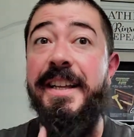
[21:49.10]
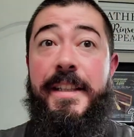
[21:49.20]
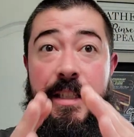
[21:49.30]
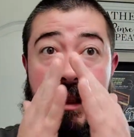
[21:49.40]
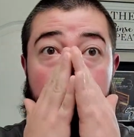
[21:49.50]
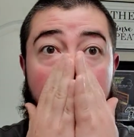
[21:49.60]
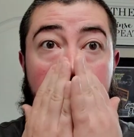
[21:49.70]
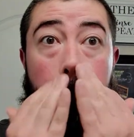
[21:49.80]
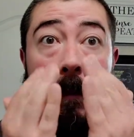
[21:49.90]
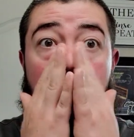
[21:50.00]
this
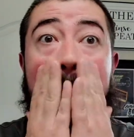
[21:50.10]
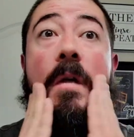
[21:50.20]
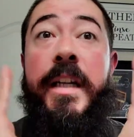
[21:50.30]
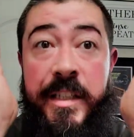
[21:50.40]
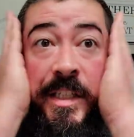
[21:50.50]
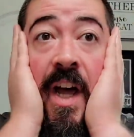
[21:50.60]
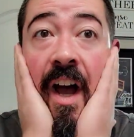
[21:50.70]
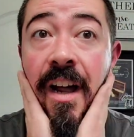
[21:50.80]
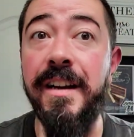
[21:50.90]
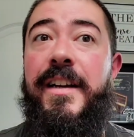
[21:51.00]
stuff is
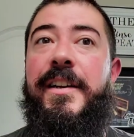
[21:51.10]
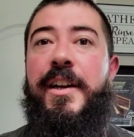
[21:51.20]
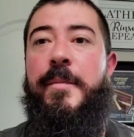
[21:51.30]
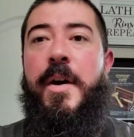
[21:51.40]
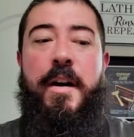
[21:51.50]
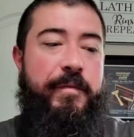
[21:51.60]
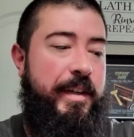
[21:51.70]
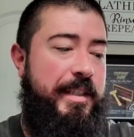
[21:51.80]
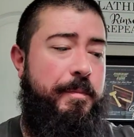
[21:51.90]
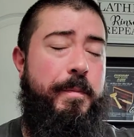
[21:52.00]
not going to come off.
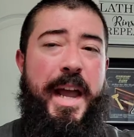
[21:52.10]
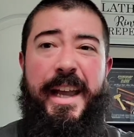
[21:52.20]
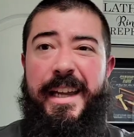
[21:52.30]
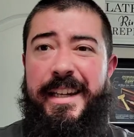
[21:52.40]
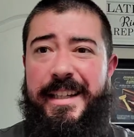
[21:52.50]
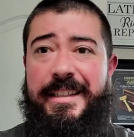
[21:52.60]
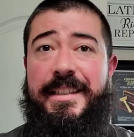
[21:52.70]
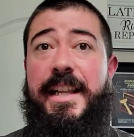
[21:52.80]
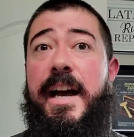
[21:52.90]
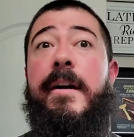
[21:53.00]
It's banging, it's
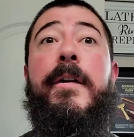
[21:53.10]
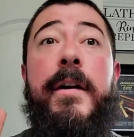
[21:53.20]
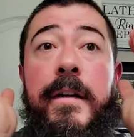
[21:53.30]
loud,